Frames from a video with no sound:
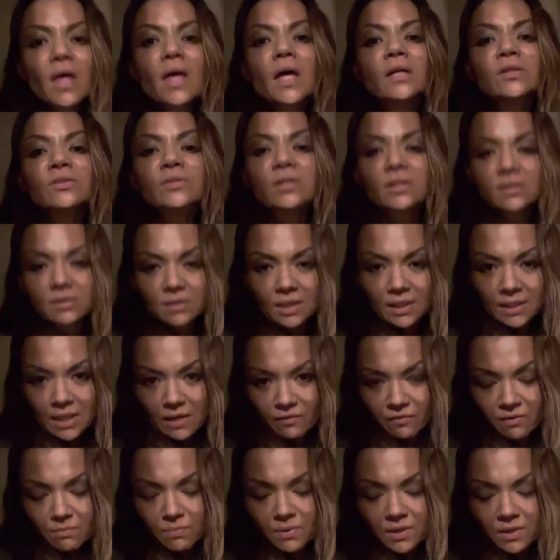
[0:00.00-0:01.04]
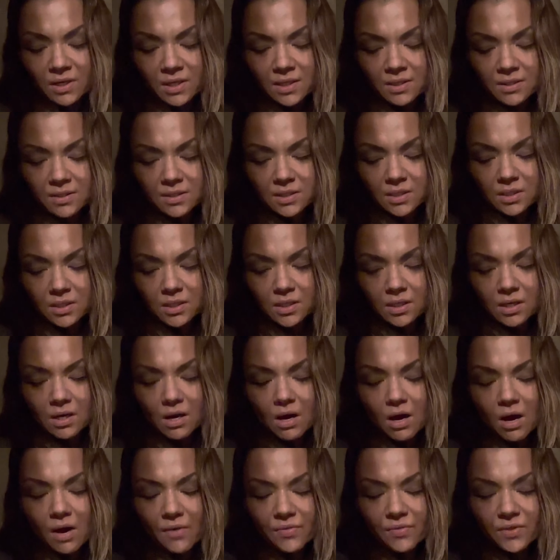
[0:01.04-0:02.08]
Just like everybody can see
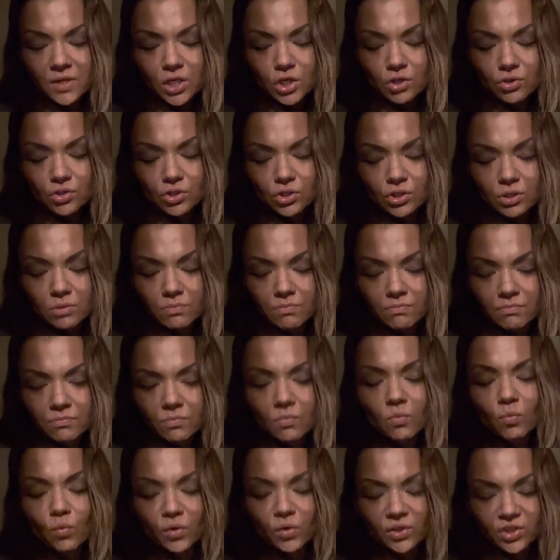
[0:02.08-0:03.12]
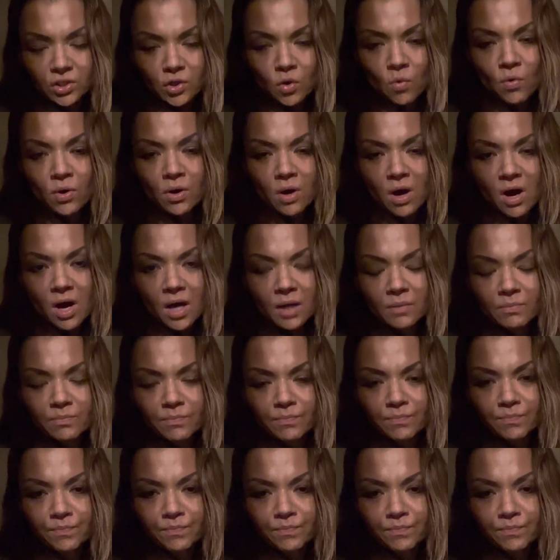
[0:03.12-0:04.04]
on the YouTube what's going on.